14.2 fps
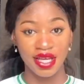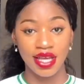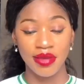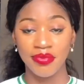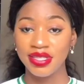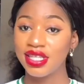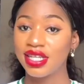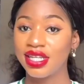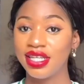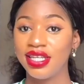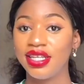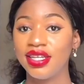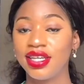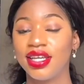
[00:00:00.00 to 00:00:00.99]

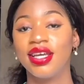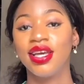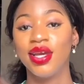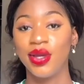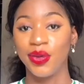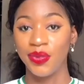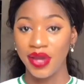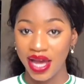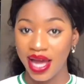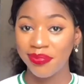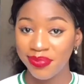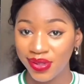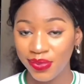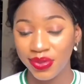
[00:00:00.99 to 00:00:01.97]
Basically, we are
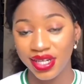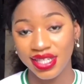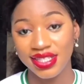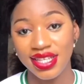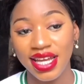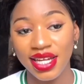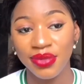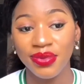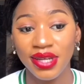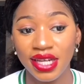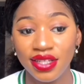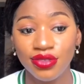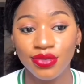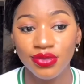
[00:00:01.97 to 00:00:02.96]
happy, we're excited, we had a
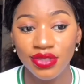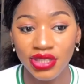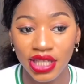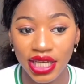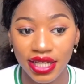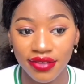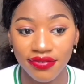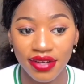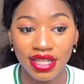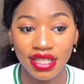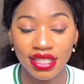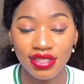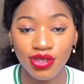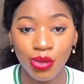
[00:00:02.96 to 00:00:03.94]
good year, finally
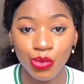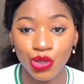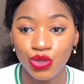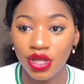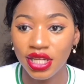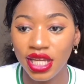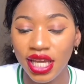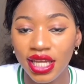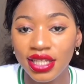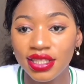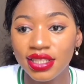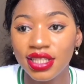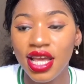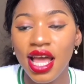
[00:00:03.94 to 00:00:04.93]
it's coming to an
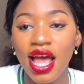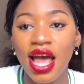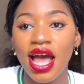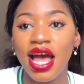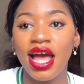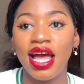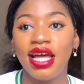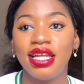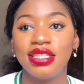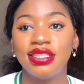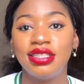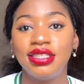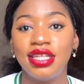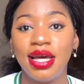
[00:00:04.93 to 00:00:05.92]
end.
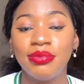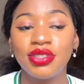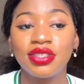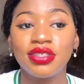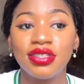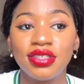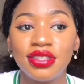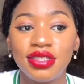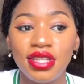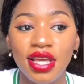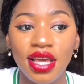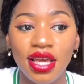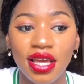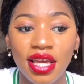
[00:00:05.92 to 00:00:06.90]
And I'm just gonna
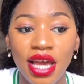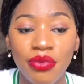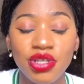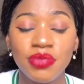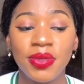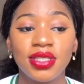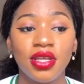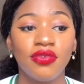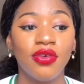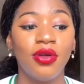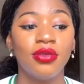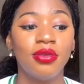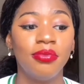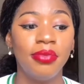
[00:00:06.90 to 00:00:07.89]
say, I wish myself all
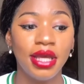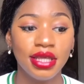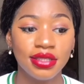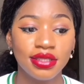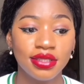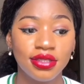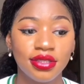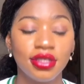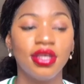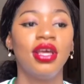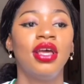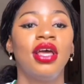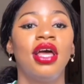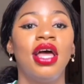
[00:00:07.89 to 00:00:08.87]
the best.
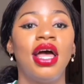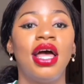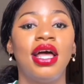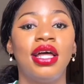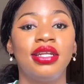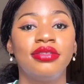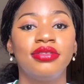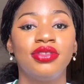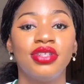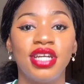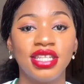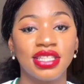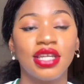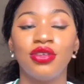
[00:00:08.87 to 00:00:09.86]
And you
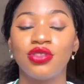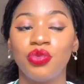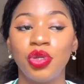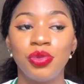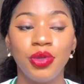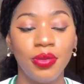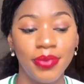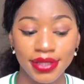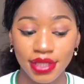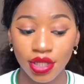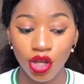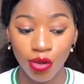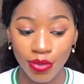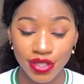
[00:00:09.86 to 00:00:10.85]
guys can also wish me the best in the
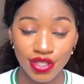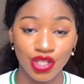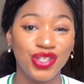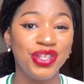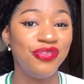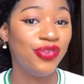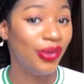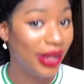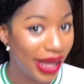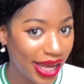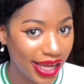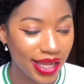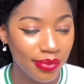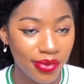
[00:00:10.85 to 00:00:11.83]
comment section if you
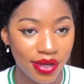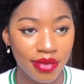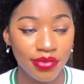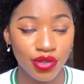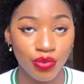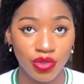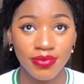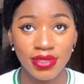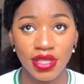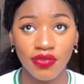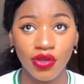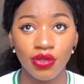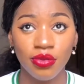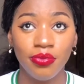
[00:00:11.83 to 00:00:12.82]
like, but I'm gonna wish myself
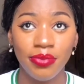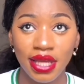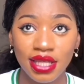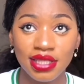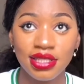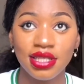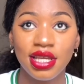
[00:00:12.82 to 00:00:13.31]
all the best.